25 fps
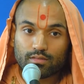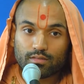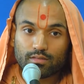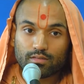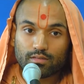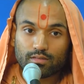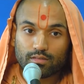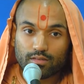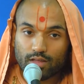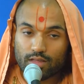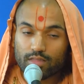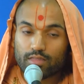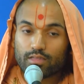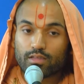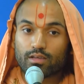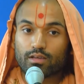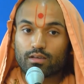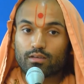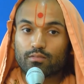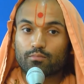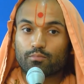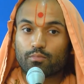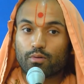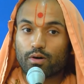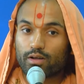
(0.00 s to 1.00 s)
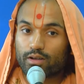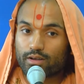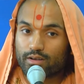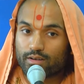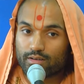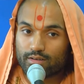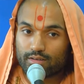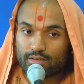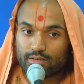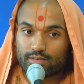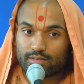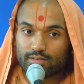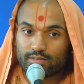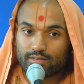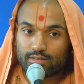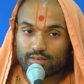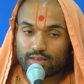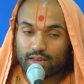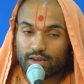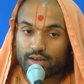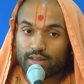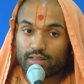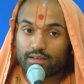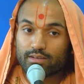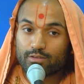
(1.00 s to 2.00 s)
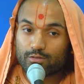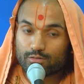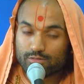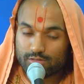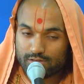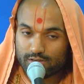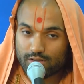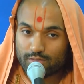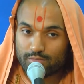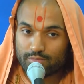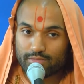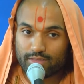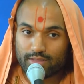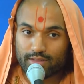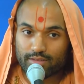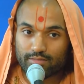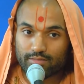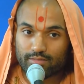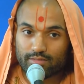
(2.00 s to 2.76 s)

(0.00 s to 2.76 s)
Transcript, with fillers: Nothing, but they did use something.